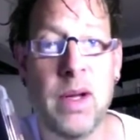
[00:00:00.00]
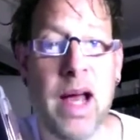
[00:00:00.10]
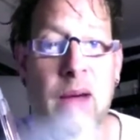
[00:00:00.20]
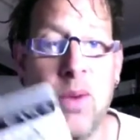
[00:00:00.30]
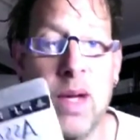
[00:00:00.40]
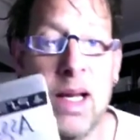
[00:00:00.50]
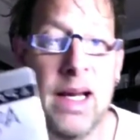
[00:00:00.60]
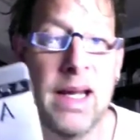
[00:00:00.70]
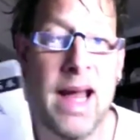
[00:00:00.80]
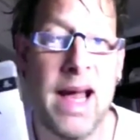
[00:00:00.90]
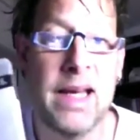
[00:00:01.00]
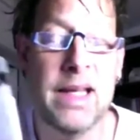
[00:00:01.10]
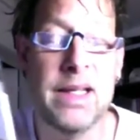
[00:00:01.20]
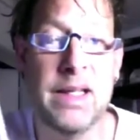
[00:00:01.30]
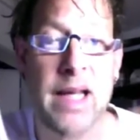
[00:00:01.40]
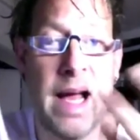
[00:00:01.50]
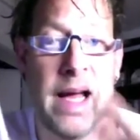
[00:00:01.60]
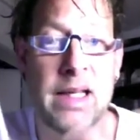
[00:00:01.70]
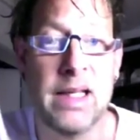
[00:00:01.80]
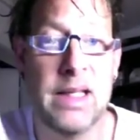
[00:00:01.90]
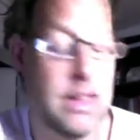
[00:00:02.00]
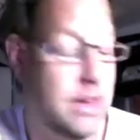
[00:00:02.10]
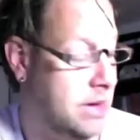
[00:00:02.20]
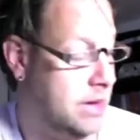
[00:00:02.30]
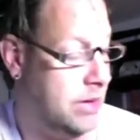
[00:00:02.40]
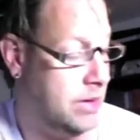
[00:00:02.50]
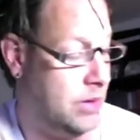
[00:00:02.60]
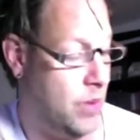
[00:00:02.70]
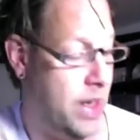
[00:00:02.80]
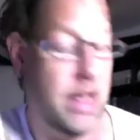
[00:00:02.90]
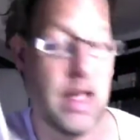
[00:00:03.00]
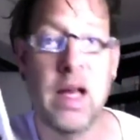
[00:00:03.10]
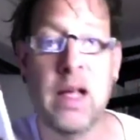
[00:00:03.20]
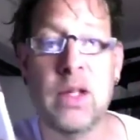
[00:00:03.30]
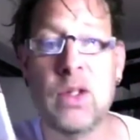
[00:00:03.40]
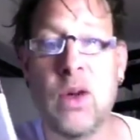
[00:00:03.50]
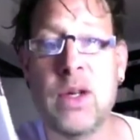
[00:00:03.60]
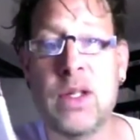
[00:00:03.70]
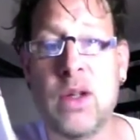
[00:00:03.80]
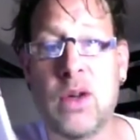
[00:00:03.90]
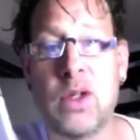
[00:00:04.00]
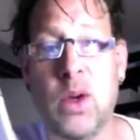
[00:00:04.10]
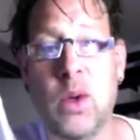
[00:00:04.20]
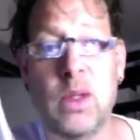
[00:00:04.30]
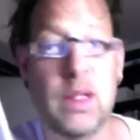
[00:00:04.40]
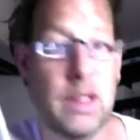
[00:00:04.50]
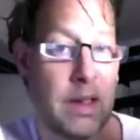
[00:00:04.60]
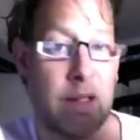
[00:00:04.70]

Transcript: I really liked the ideas and the way stories are told, and